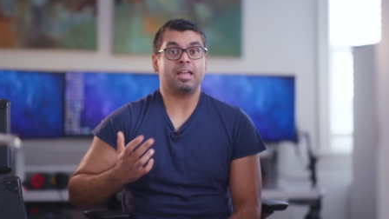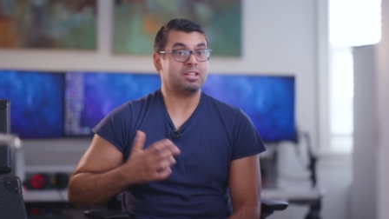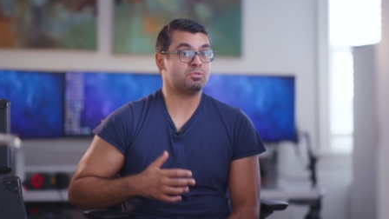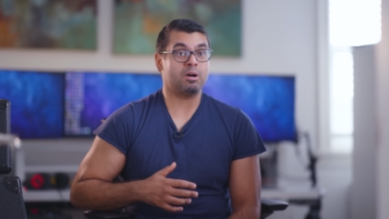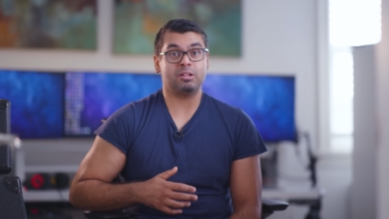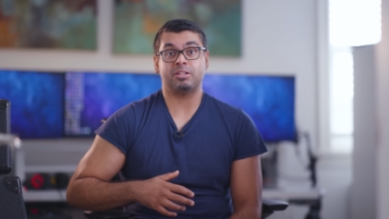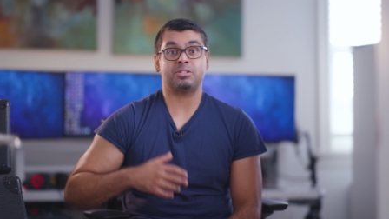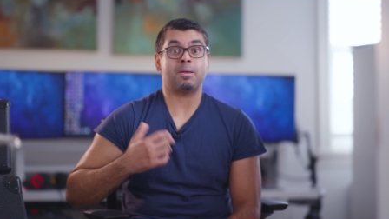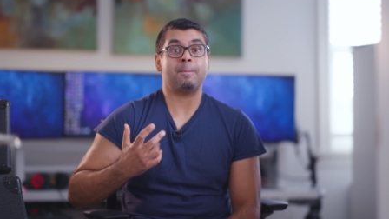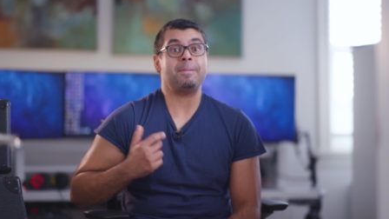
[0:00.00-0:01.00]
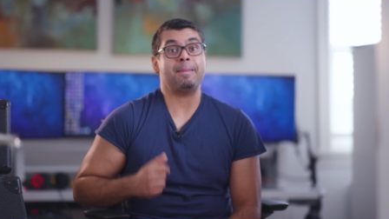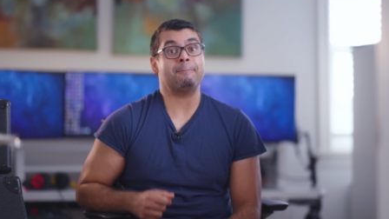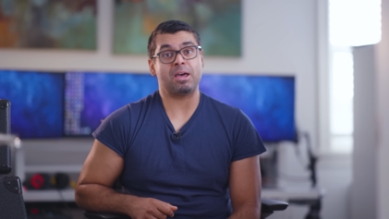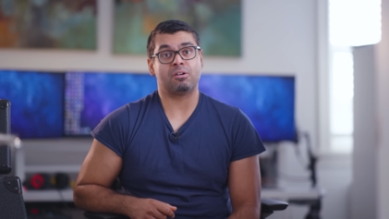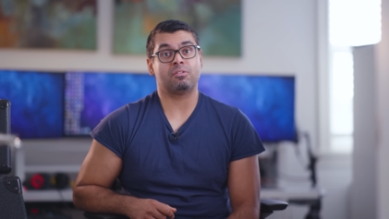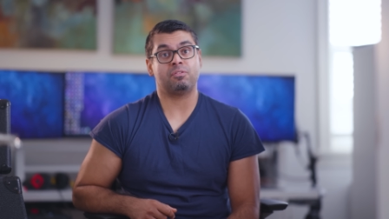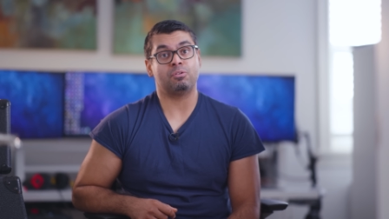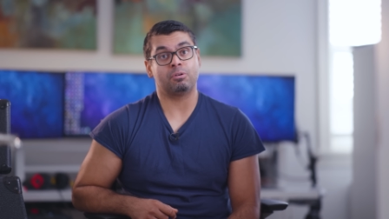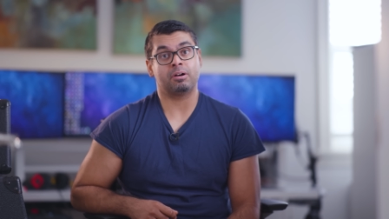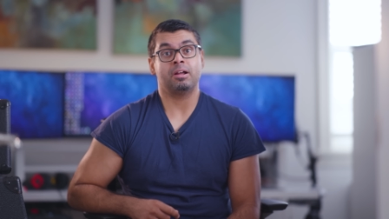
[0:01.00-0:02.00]
as well as be better
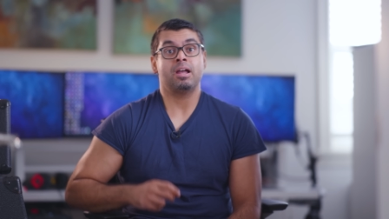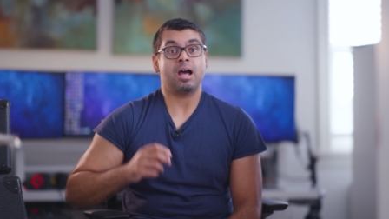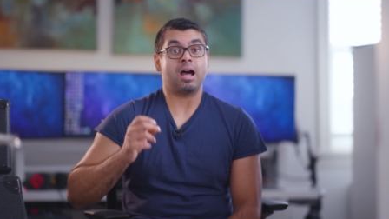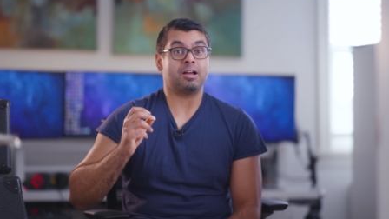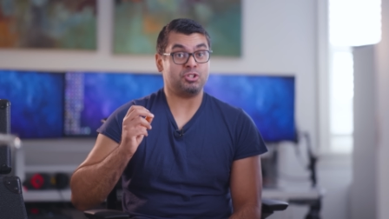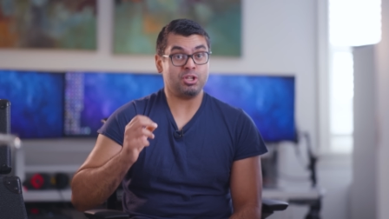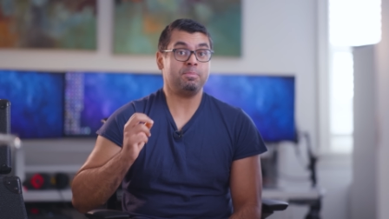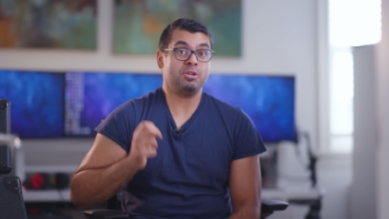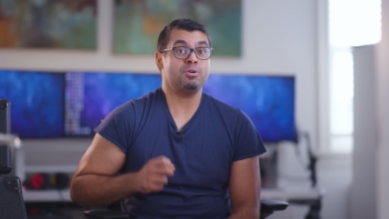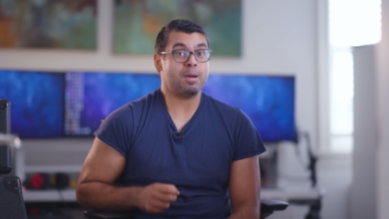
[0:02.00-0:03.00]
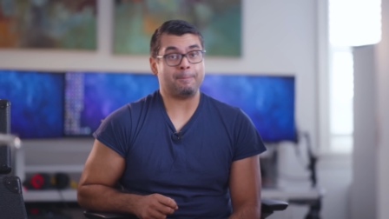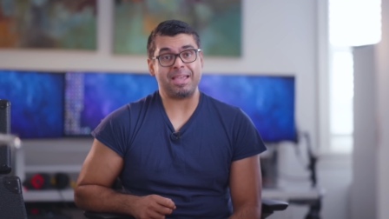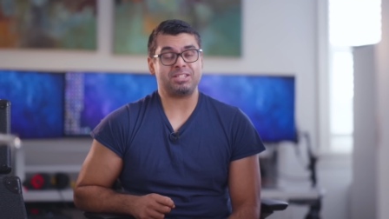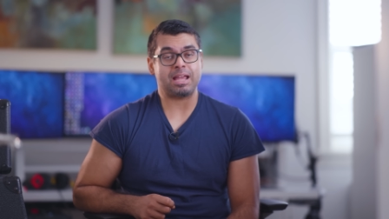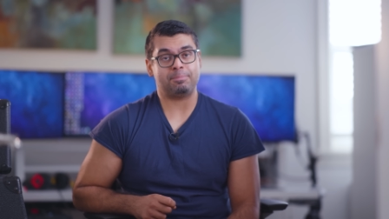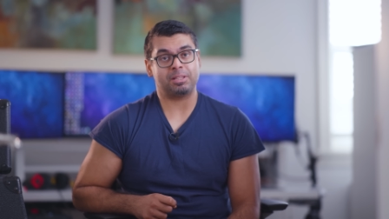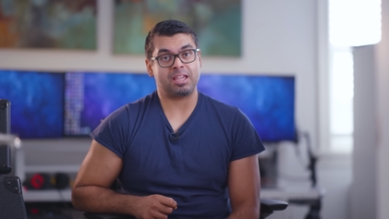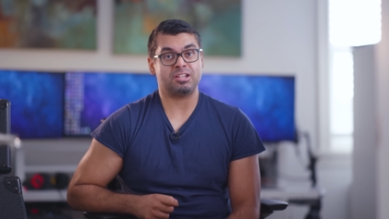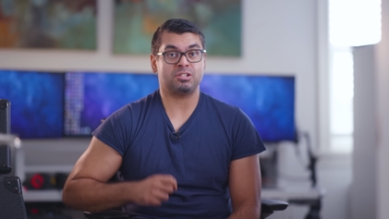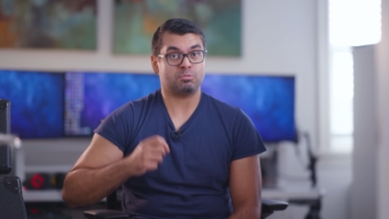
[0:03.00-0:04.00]
for uh, GPU-based
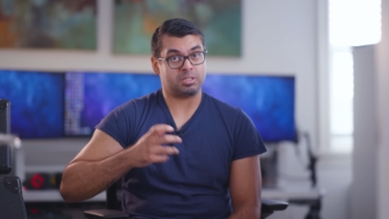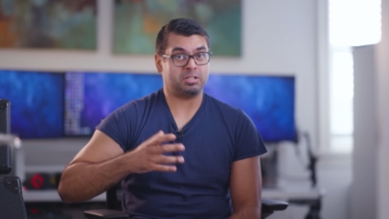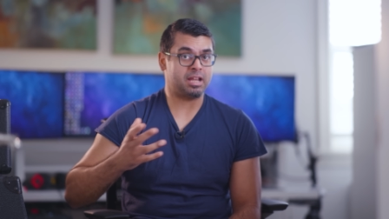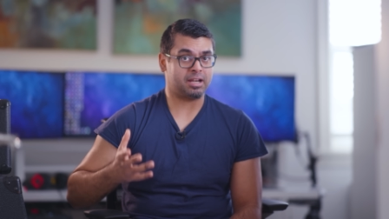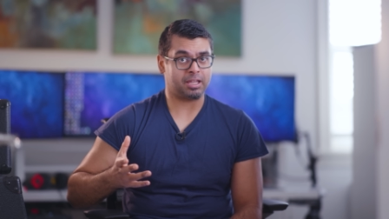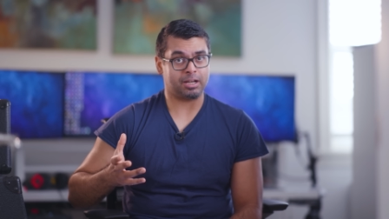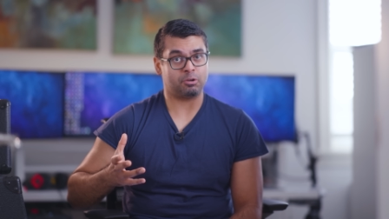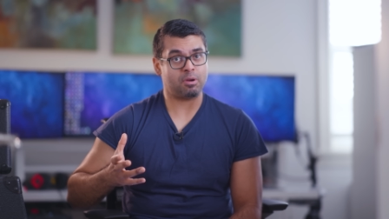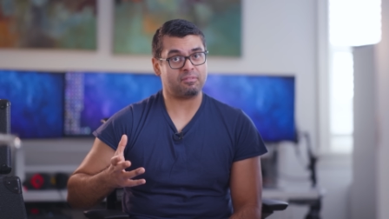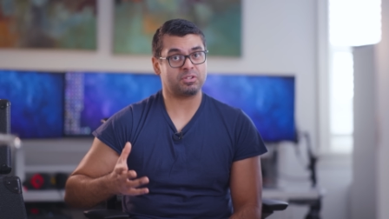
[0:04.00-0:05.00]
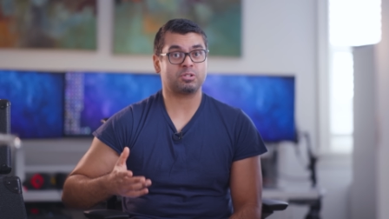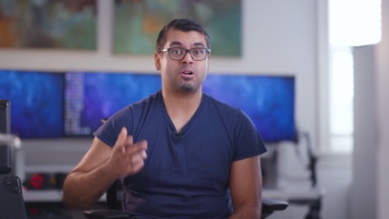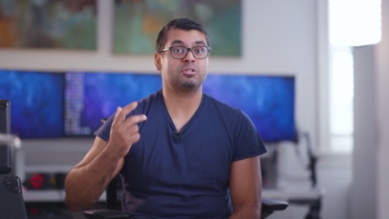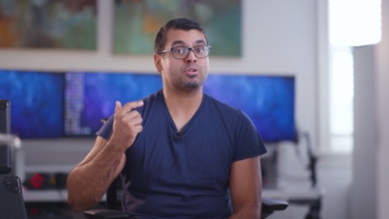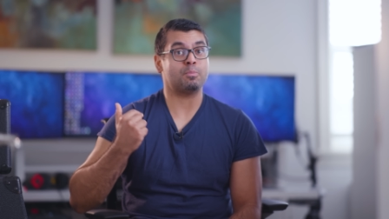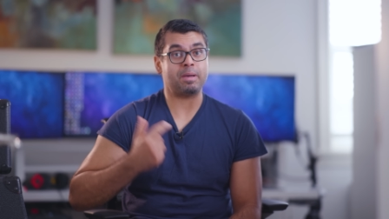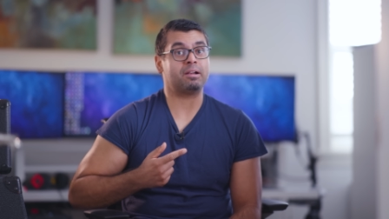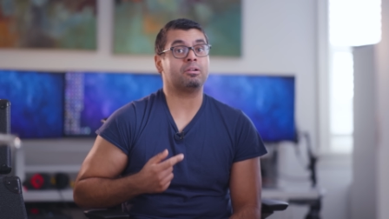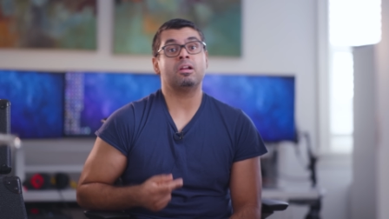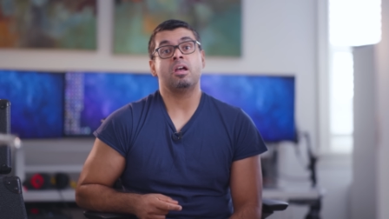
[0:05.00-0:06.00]
applications with a dedicated graphics card, so
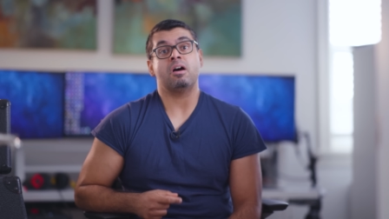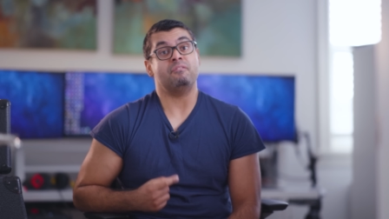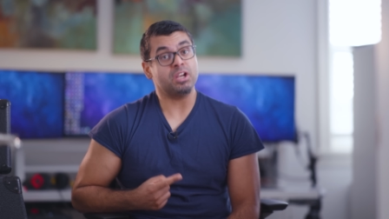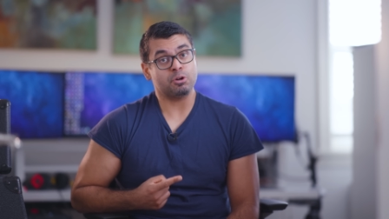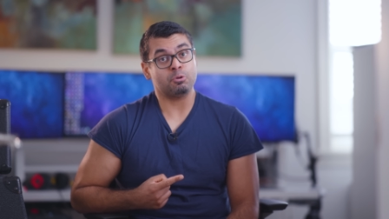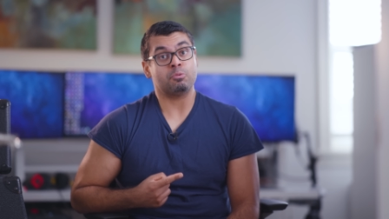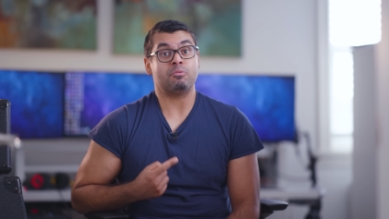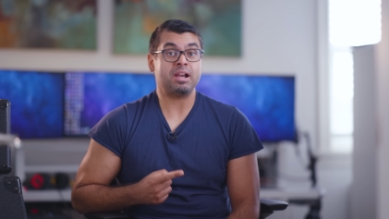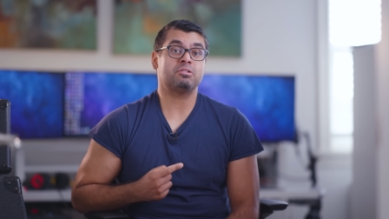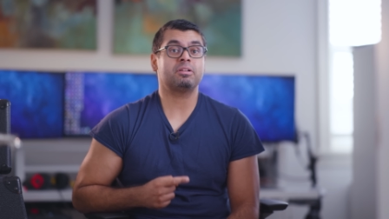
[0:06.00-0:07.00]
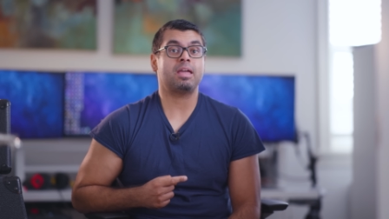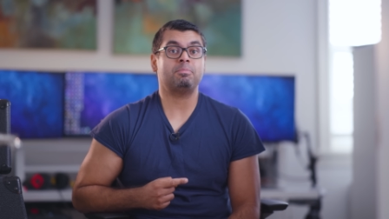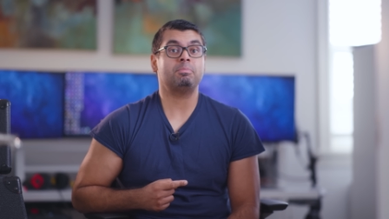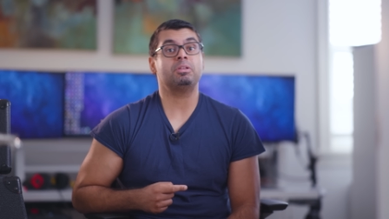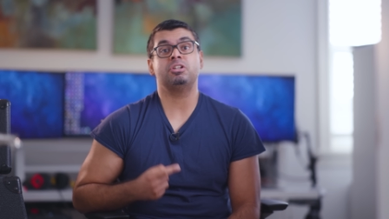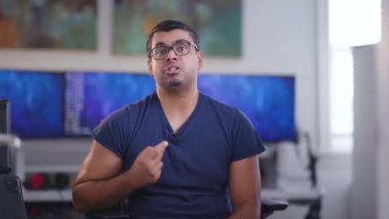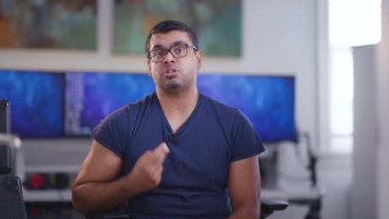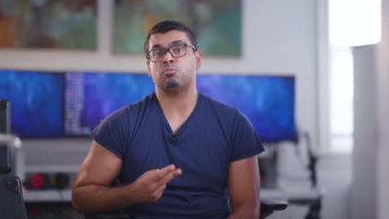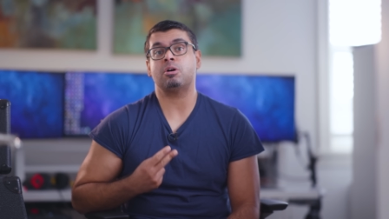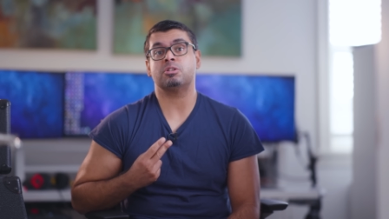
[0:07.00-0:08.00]
better video rendering capabilities,
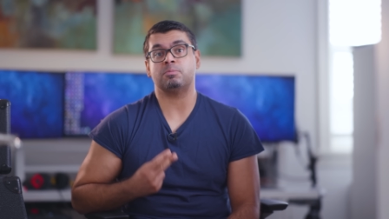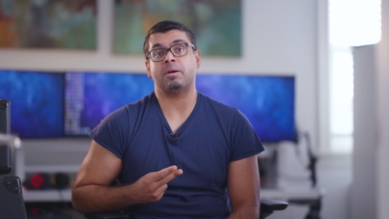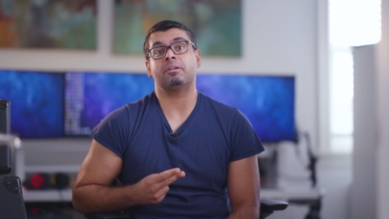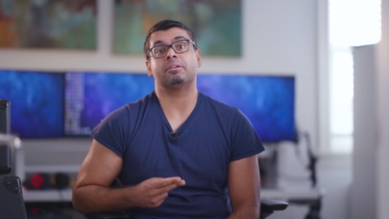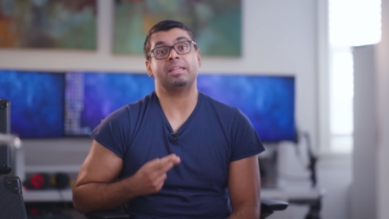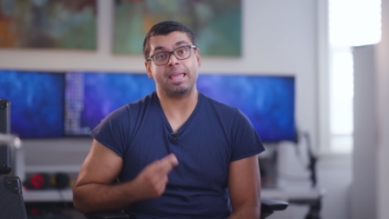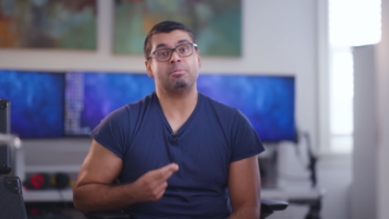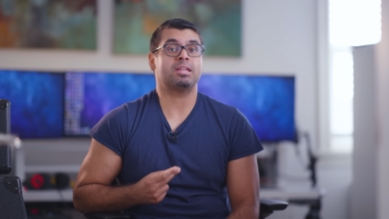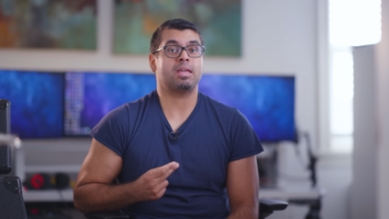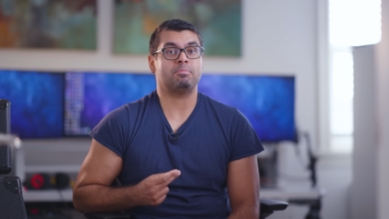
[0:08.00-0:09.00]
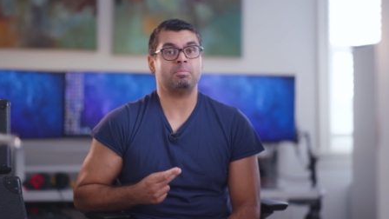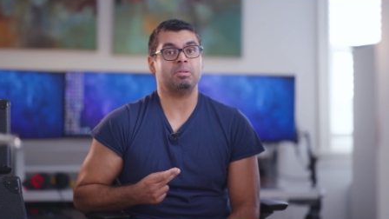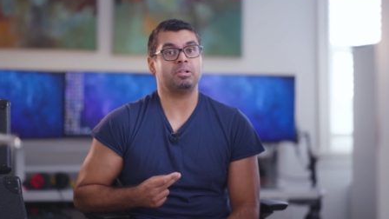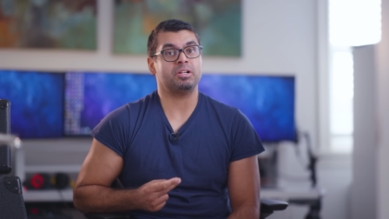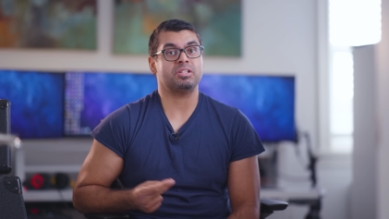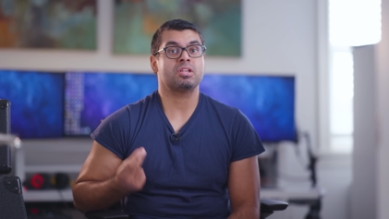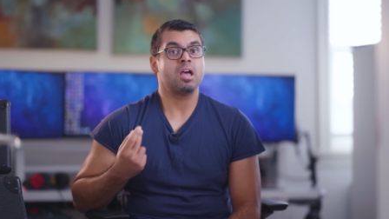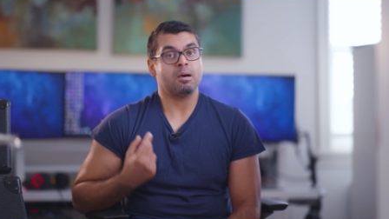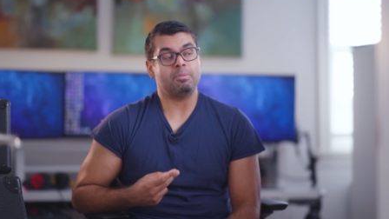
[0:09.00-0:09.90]
as well as better gaming capabilities.